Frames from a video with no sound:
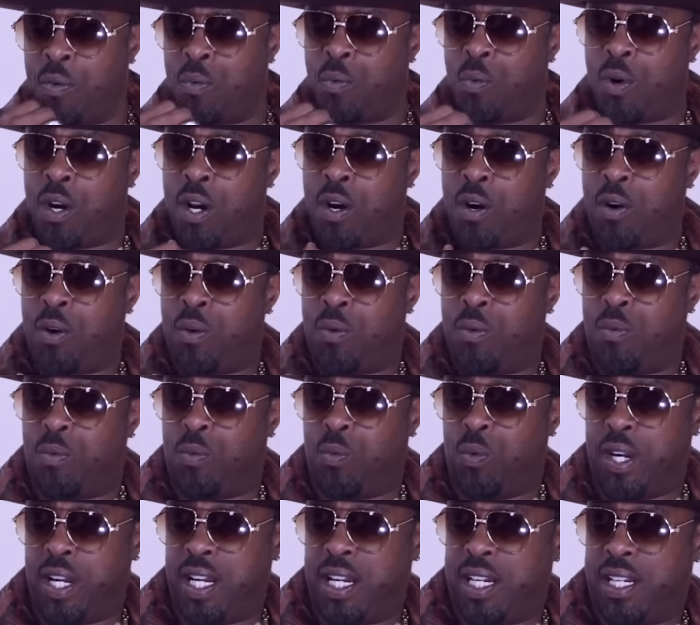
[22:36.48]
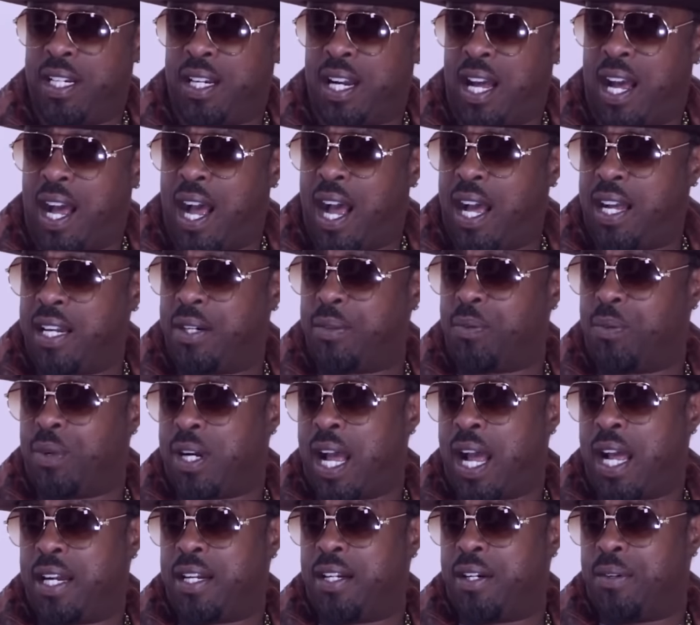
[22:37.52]
Well, when I when
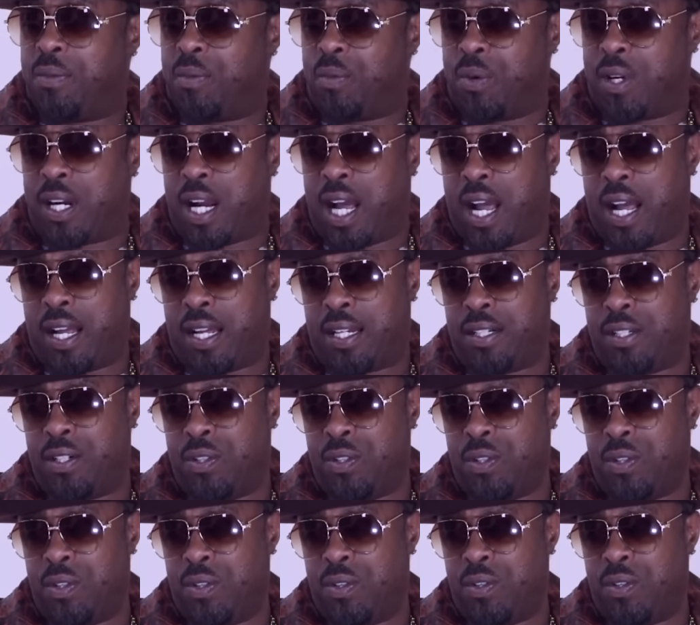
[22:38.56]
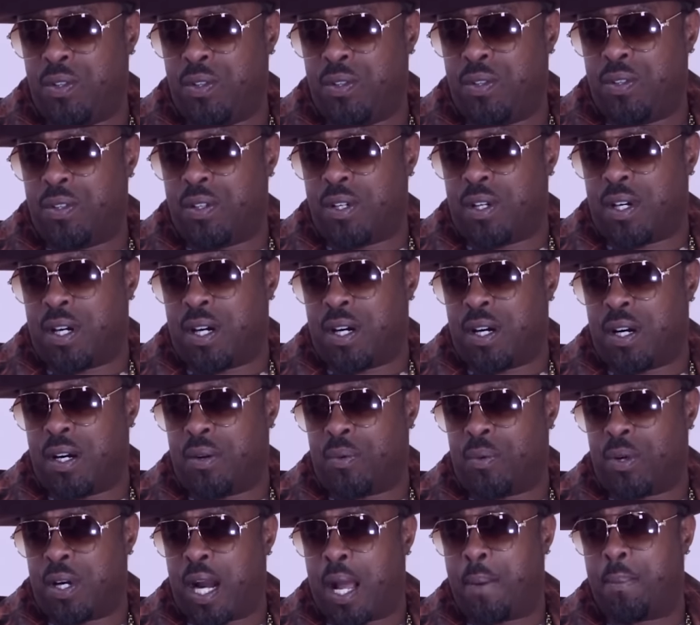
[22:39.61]
I when I knew
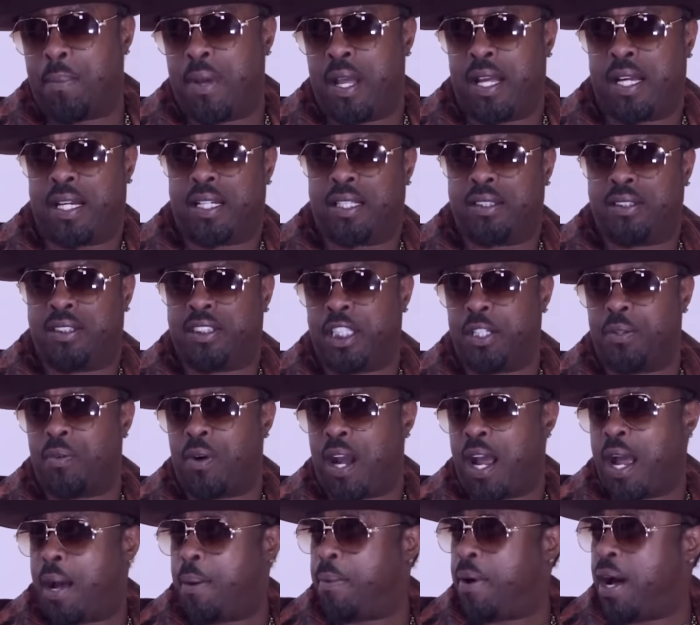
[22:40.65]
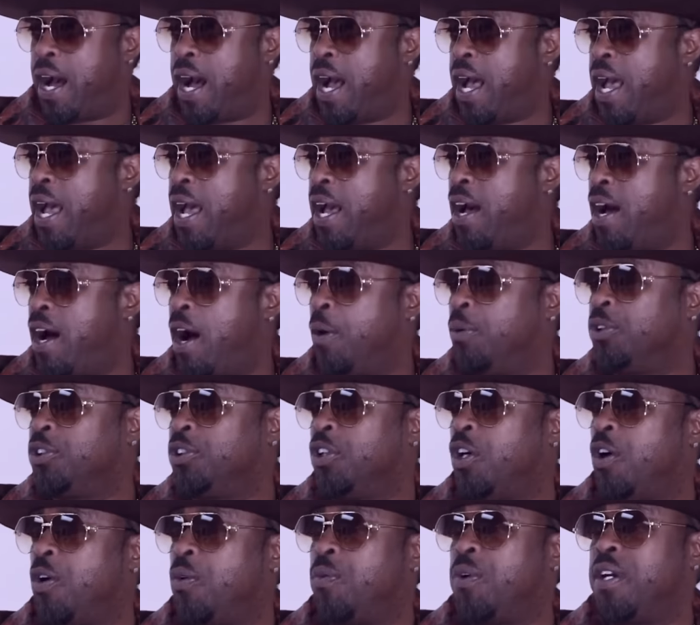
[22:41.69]
when I met G Rap, I had I was
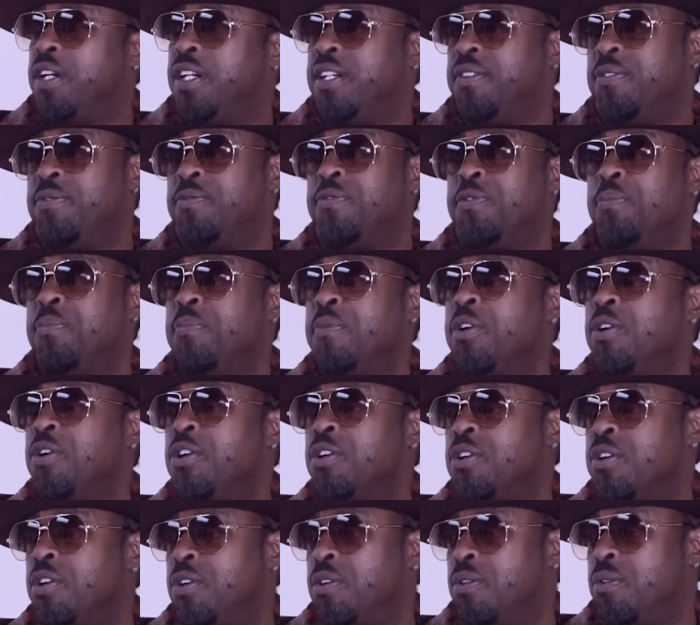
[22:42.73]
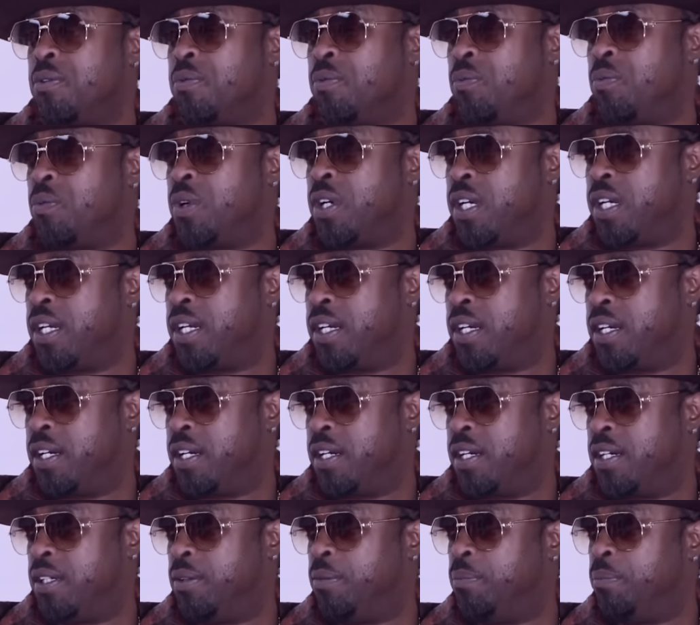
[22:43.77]
already familiar with
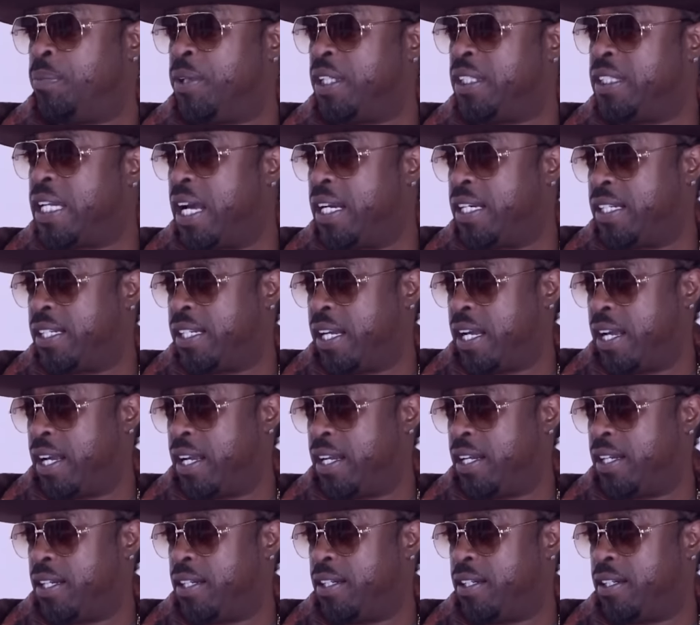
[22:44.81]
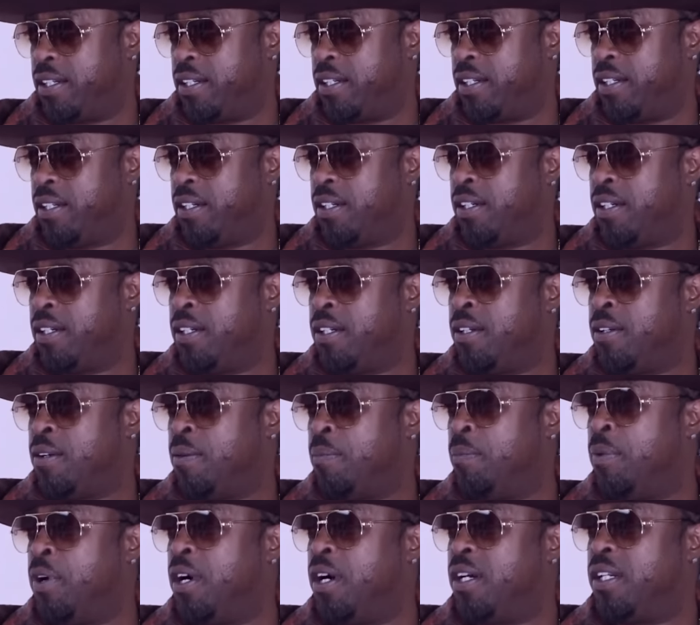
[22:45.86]
Big Daddy Kane. Okay.
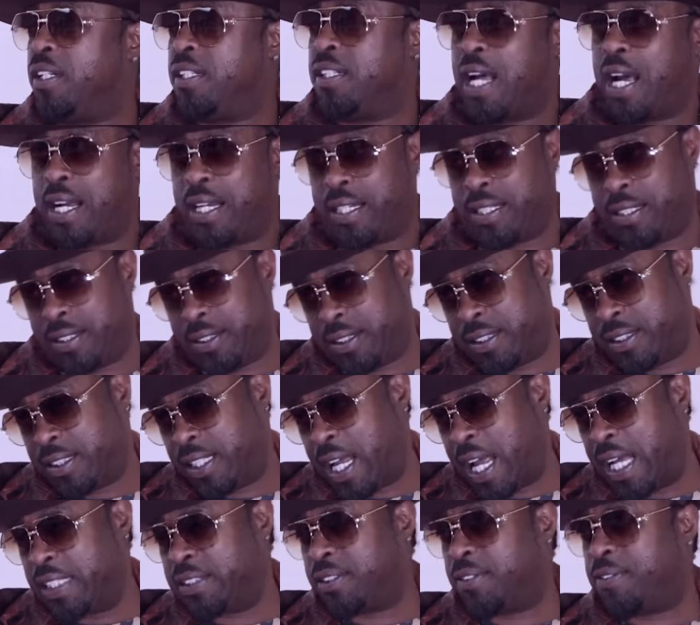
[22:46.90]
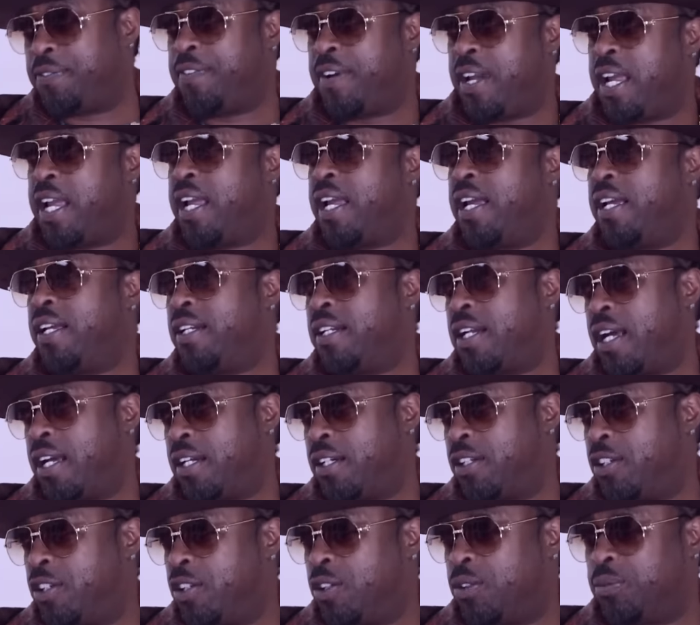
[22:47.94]
But like as a fan,
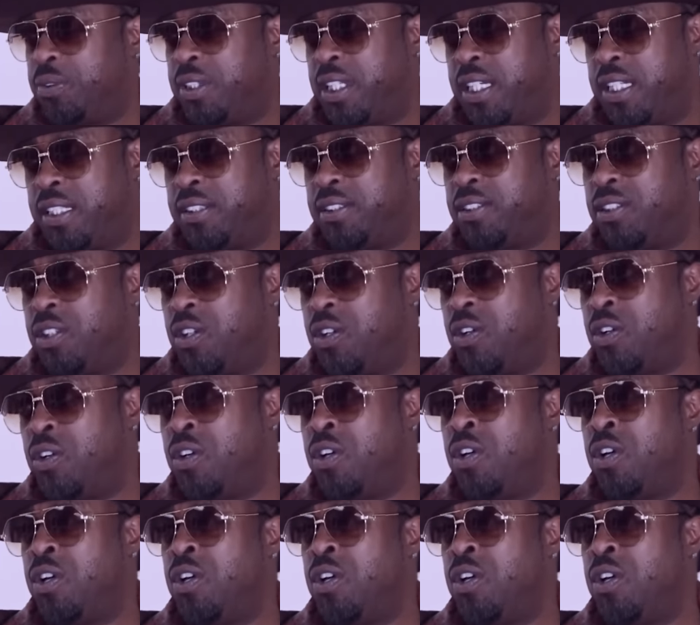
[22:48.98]
like you know what I'm saying. So